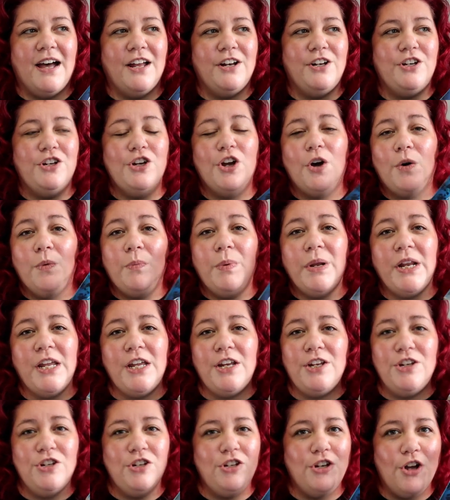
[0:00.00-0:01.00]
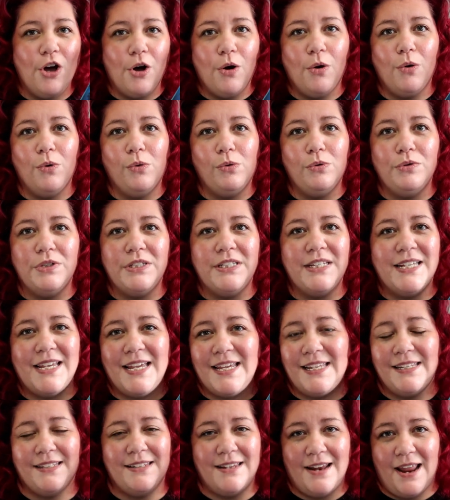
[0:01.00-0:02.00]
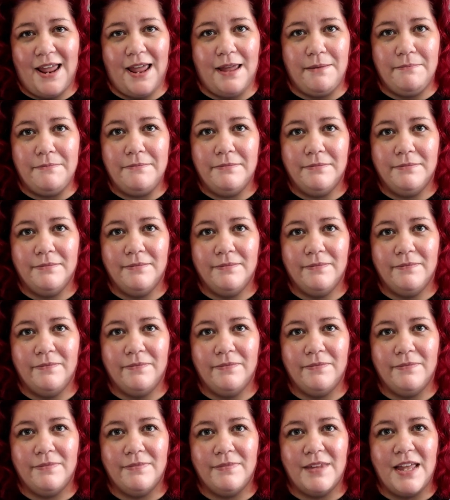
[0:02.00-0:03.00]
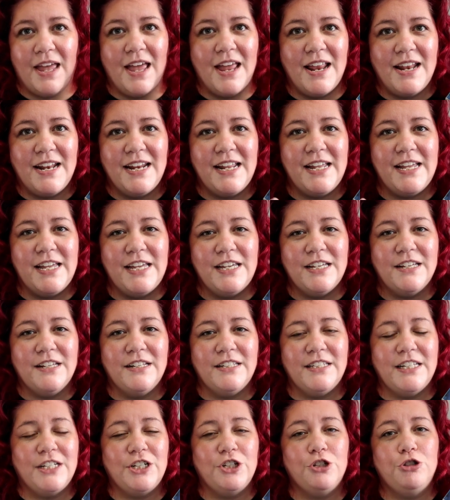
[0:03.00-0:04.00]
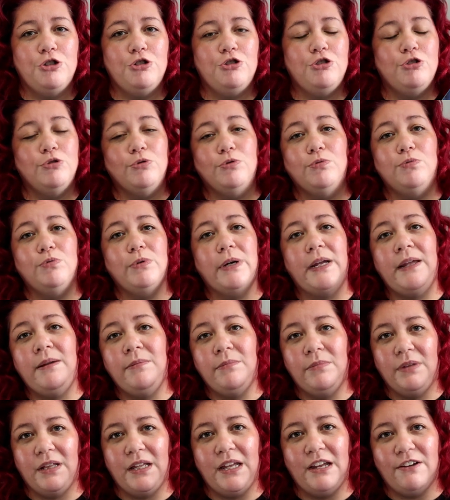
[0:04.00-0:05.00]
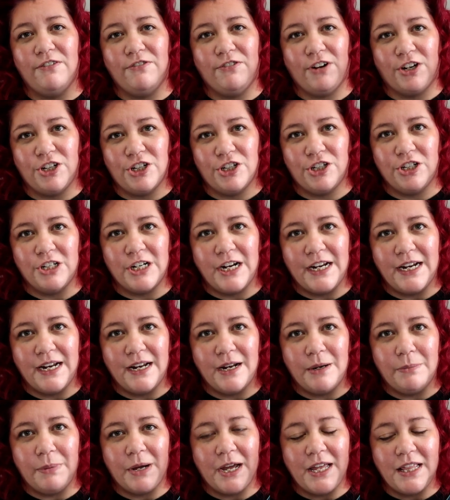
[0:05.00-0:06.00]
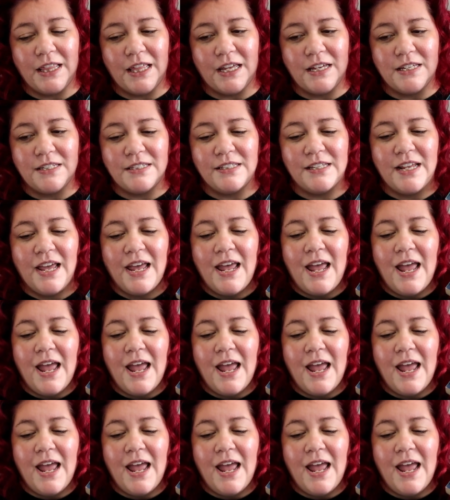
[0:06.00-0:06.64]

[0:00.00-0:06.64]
Nobody knows his name and he is extremely frustrated by this.